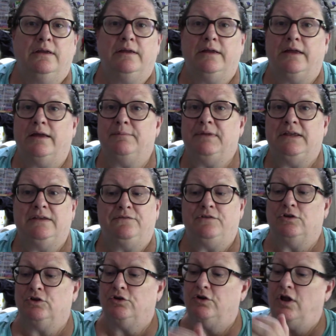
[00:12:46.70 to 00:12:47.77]
I mean, if
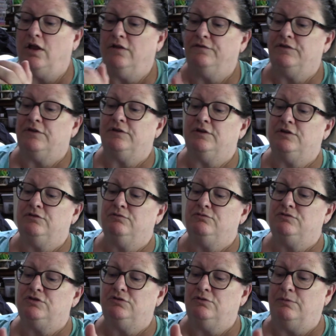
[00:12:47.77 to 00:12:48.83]
you learn all of that you
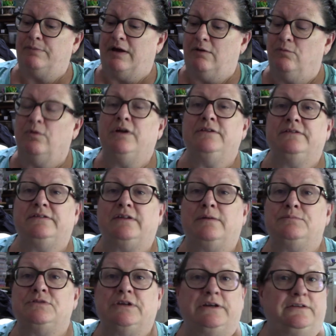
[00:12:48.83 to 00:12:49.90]
do about one
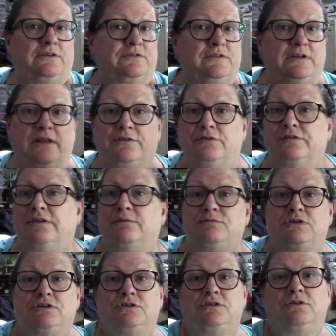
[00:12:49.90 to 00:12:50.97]
subject, there's another
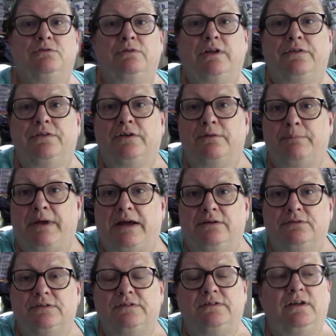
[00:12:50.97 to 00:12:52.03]
subject you know nothing
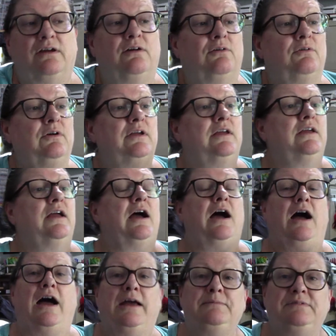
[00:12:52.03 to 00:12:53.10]
about. So
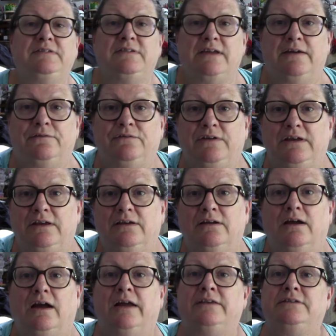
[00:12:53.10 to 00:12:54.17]
I'm Steffi.
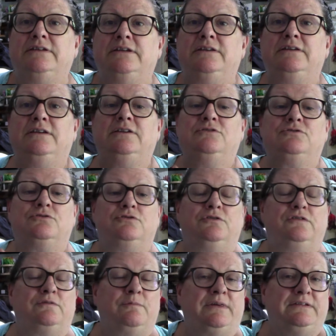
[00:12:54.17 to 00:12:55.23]
I didn't
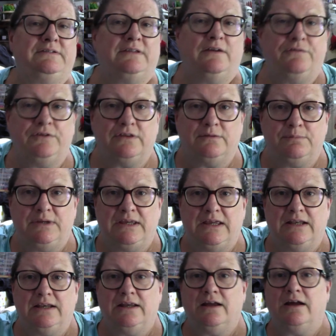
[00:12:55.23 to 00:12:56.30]
introduce myself at the
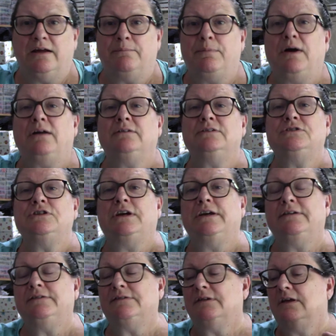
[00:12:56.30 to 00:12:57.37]
beginning. I
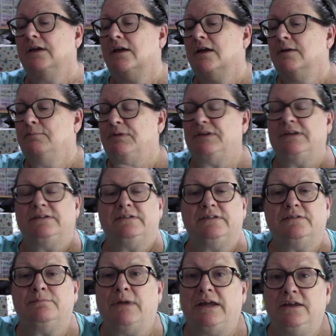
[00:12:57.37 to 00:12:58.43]
apologize. But this is
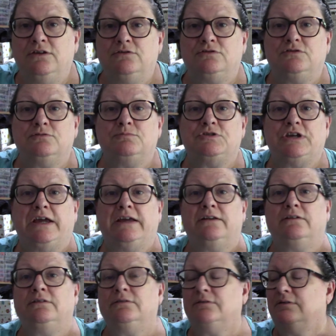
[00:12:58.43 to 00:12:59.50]
my YouTube
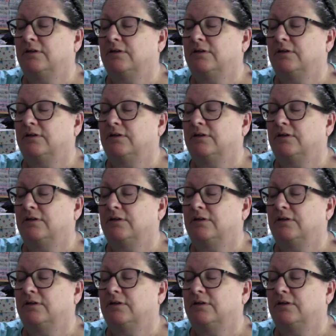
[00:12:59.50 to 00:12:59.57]
channel.